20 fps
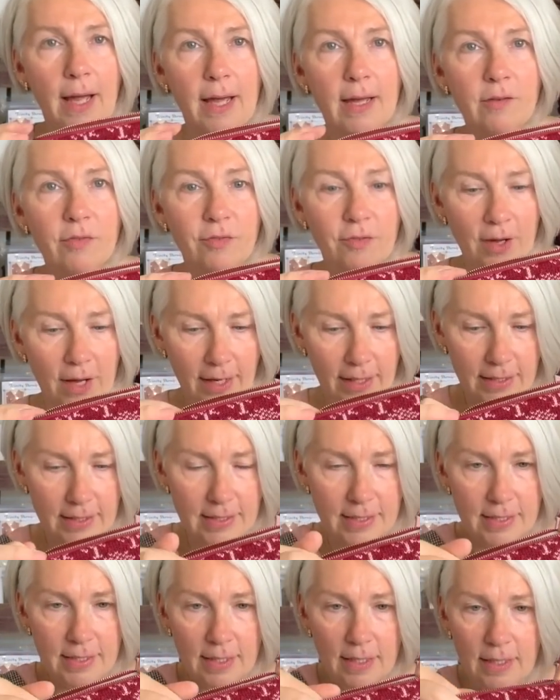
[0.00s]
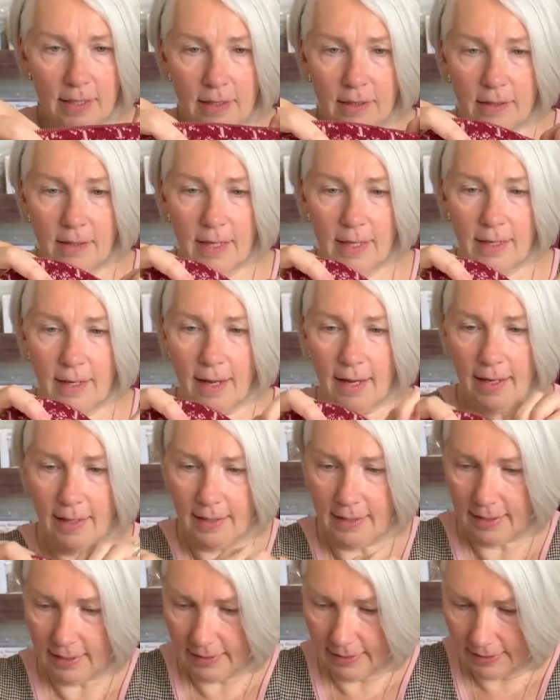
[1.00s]
I find that I
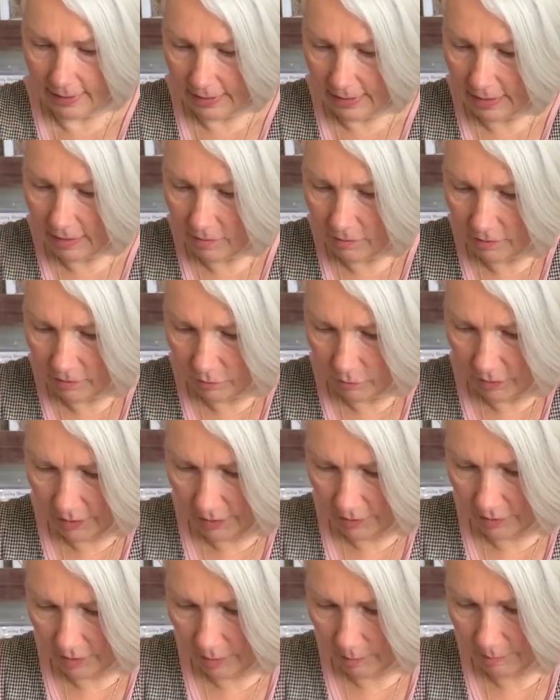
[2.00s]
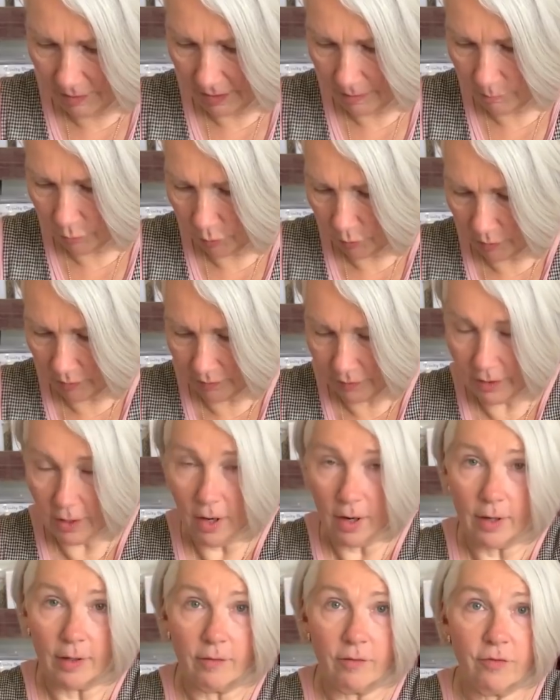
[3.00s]
can, even with a big ball of
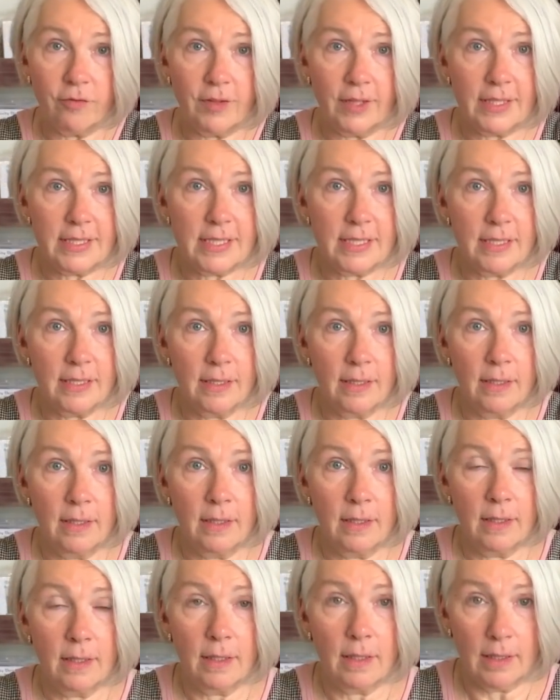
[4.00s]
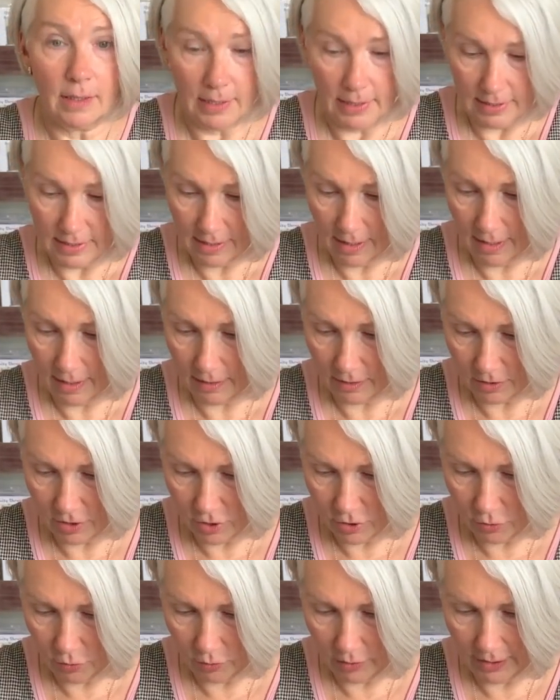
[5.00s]
yarn, fit an entire
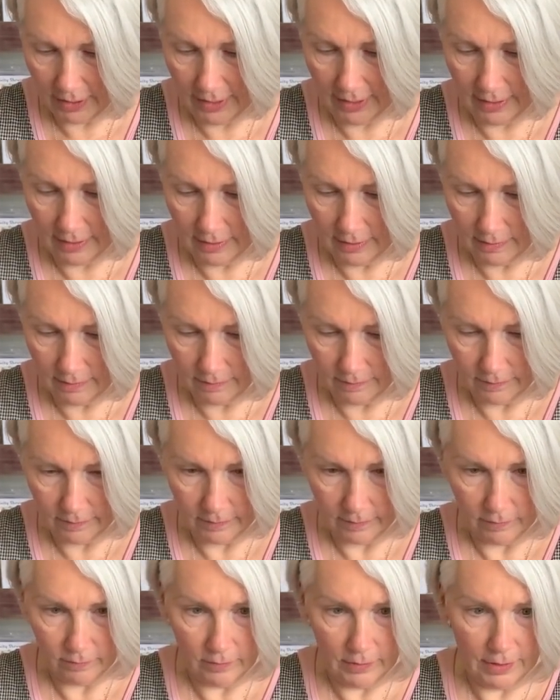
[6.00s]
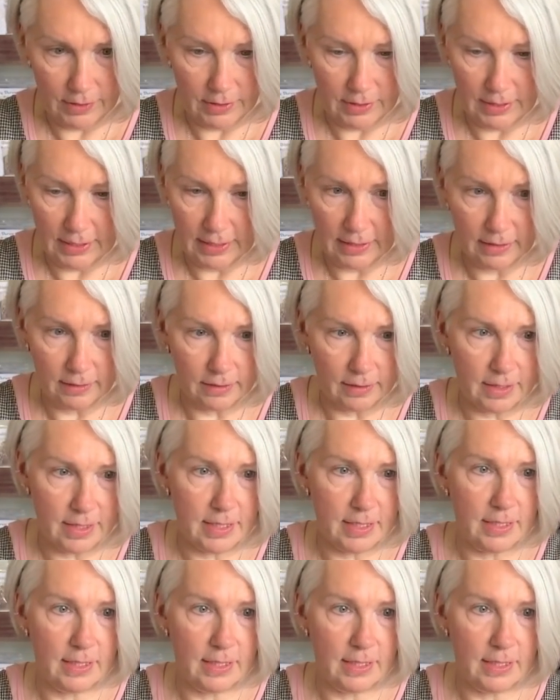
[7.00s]
sock in with needles